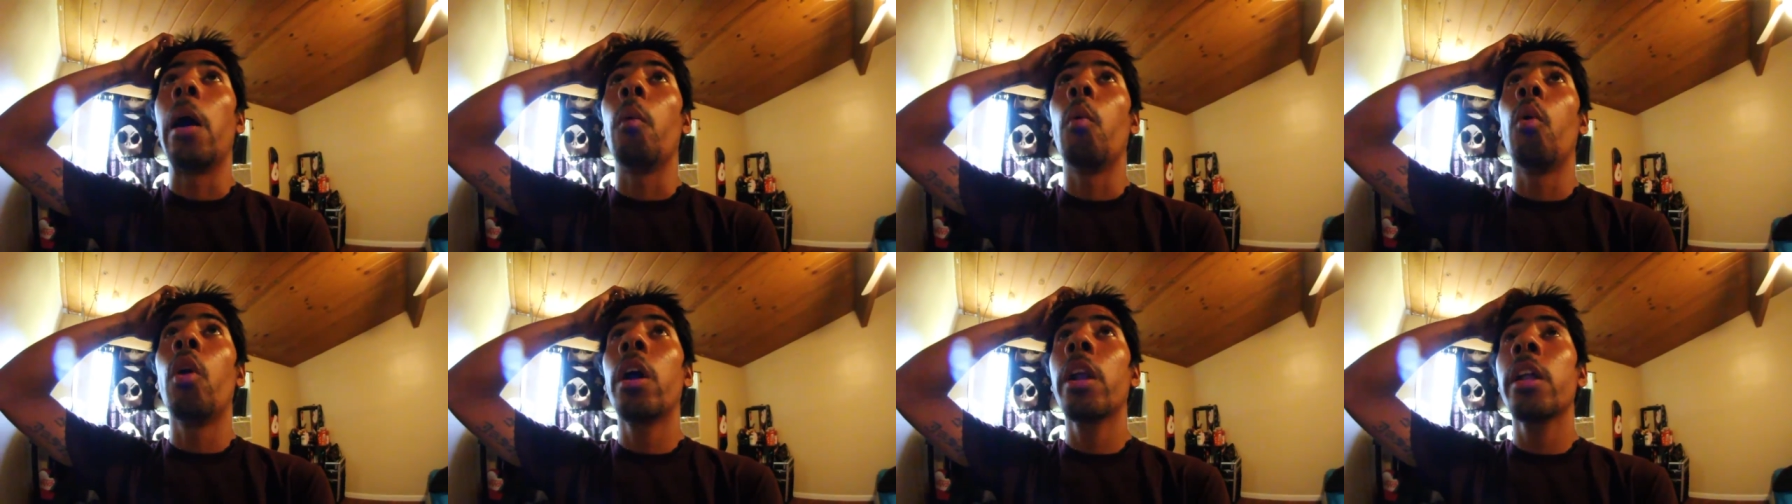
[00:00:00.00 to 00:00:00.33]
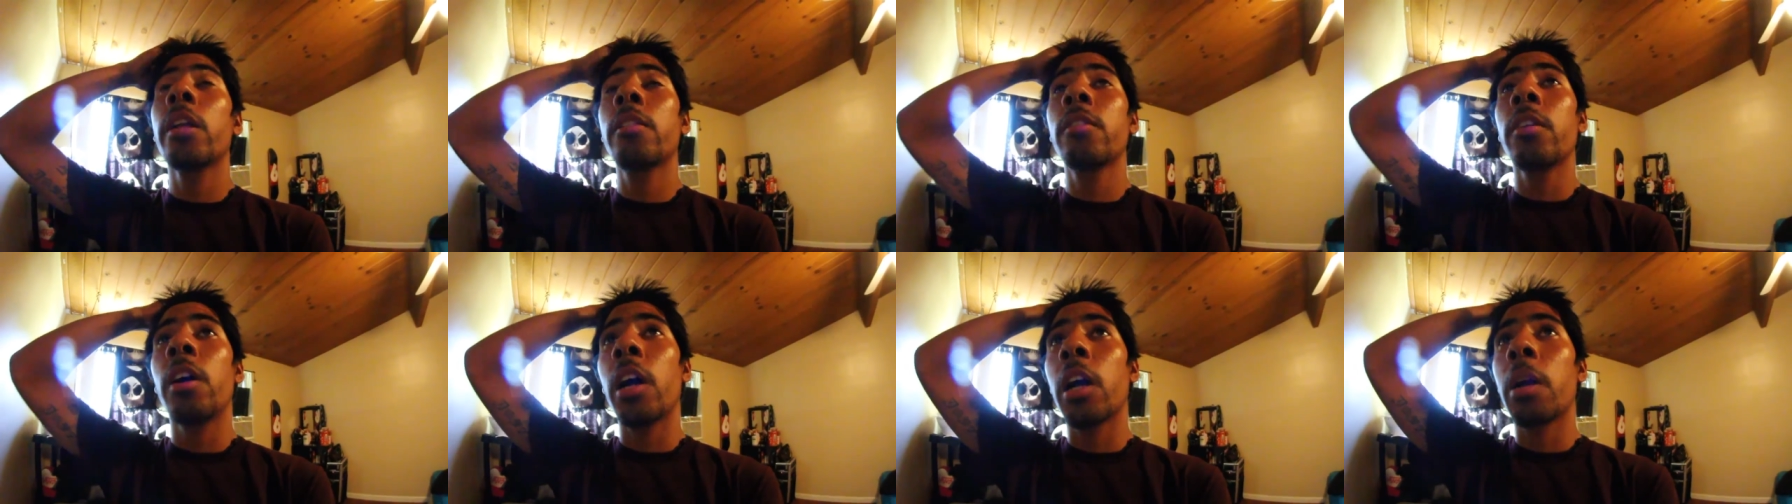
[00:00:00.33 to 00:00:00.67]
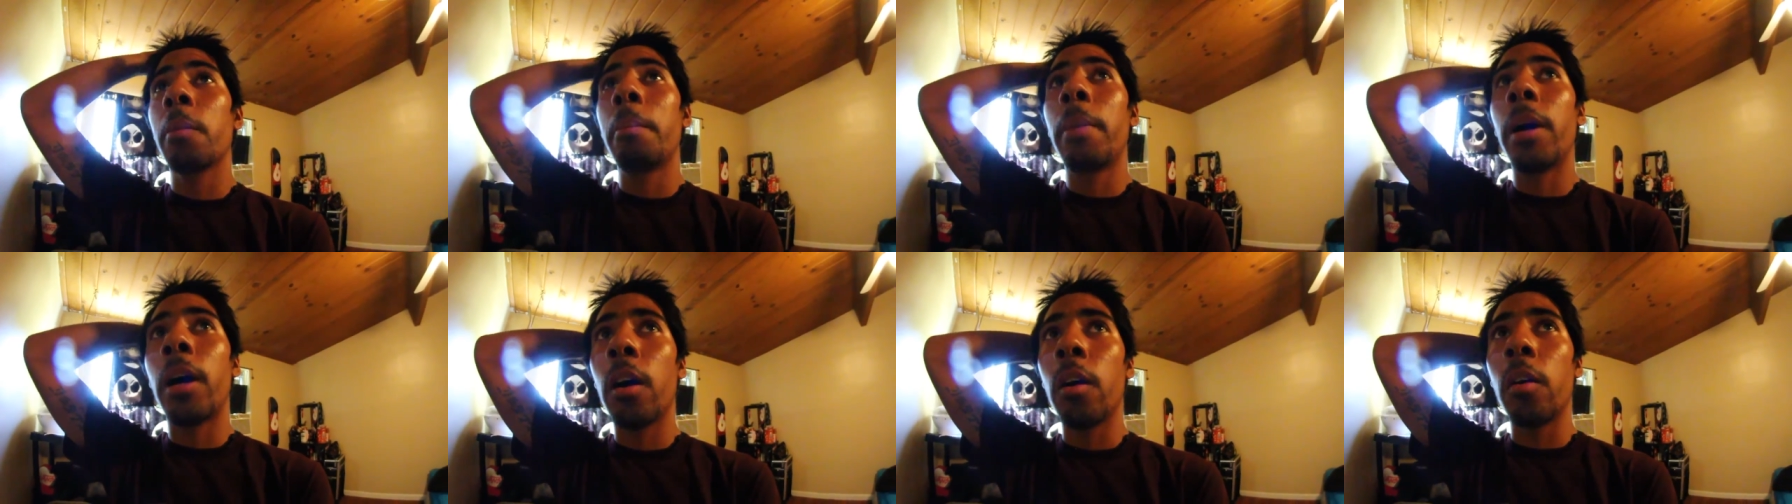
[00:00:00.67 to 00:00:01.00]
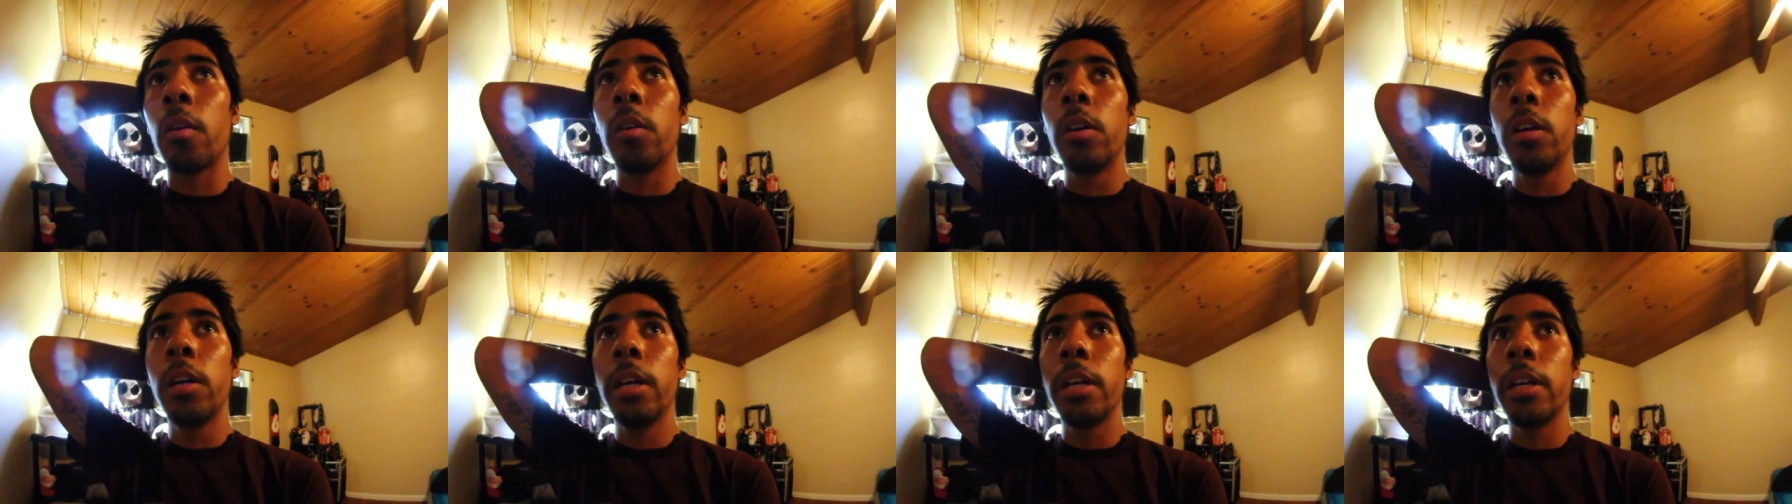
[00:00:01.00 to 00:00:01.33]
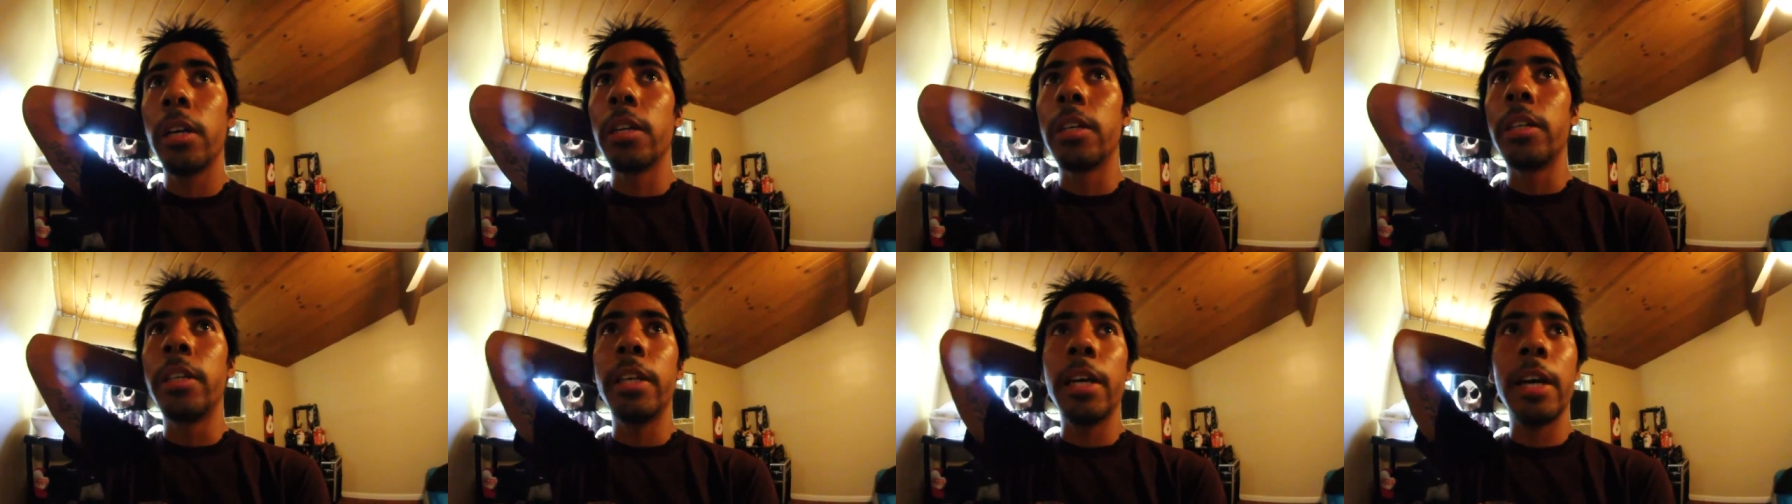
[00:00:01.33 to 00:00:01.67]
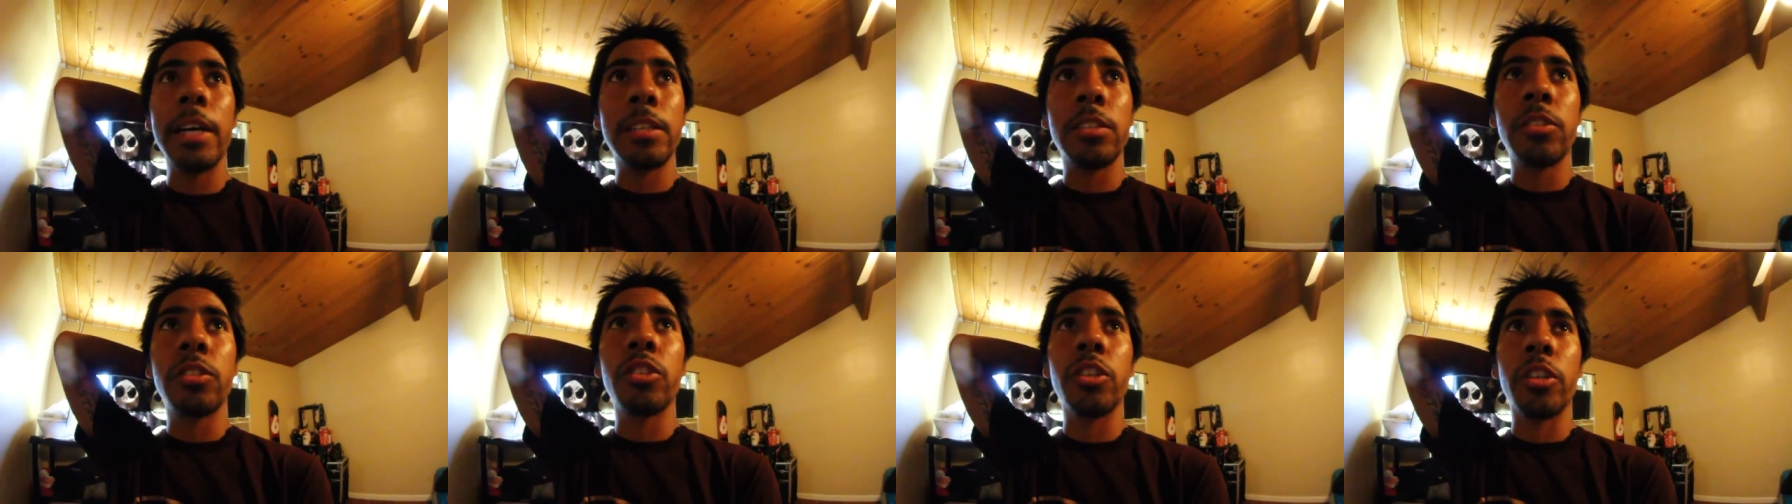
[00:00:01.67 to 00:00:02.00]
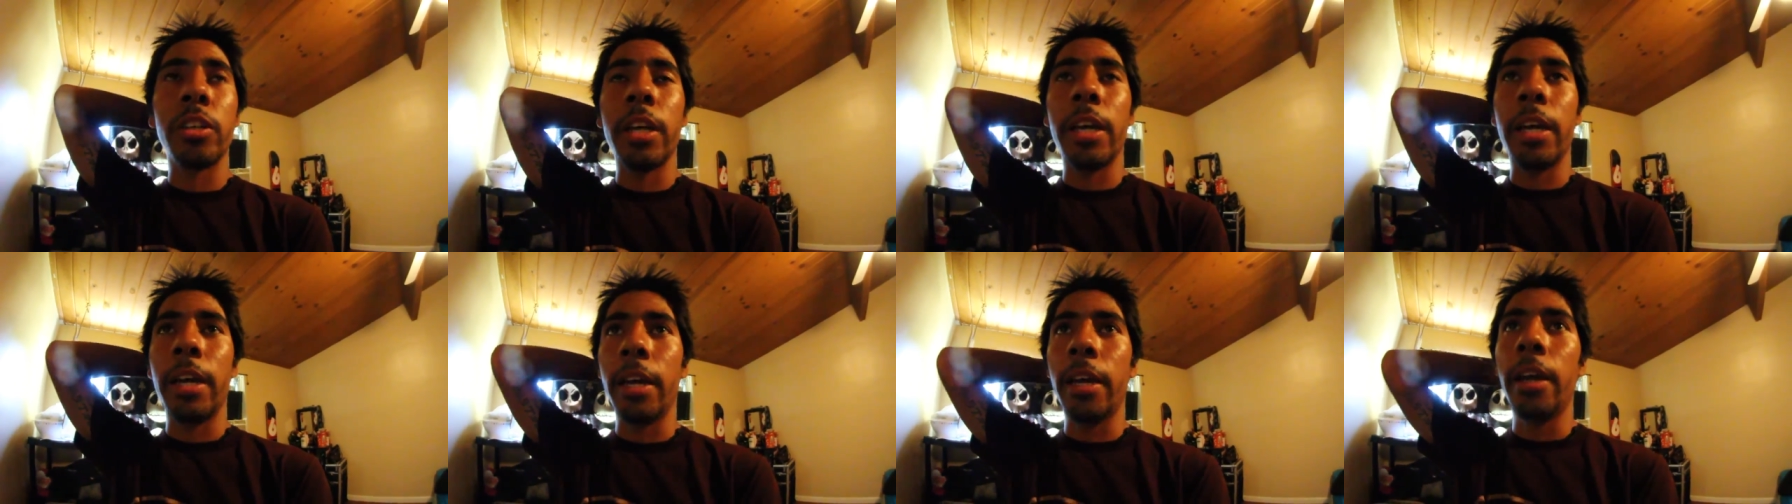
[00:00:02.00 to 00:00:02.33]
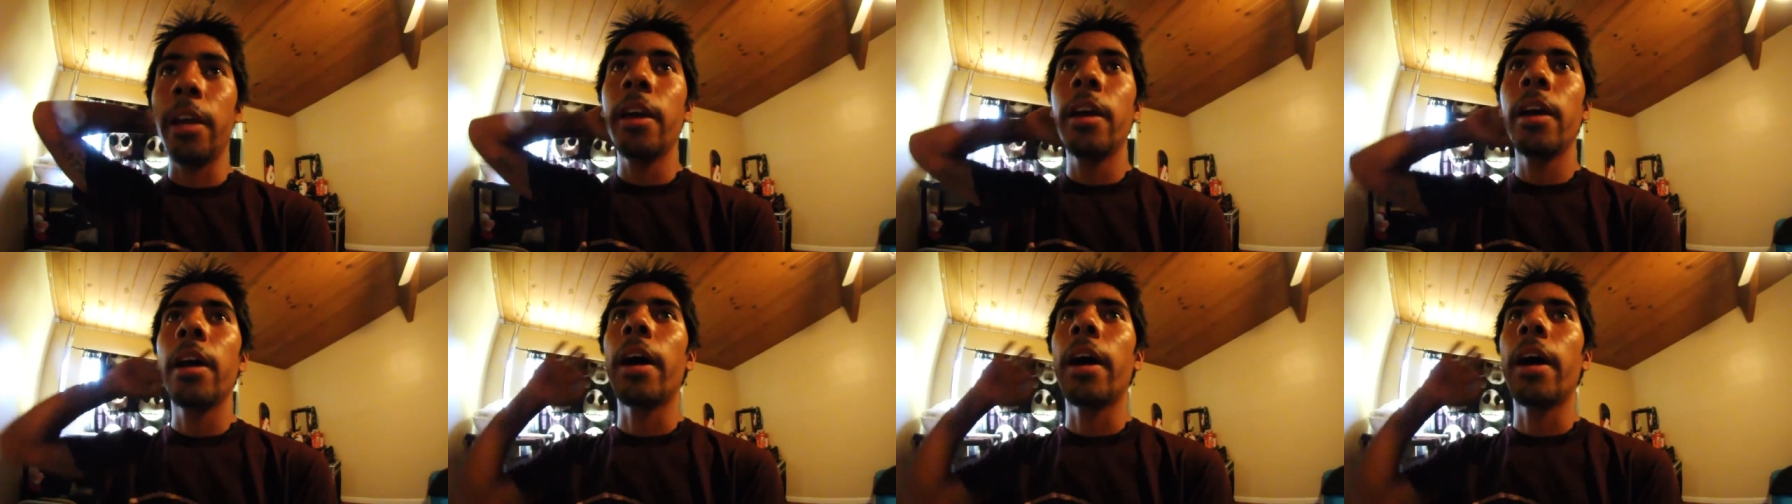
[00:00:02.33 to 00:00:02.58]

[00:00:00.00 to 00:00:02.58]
want to talk about yesterday.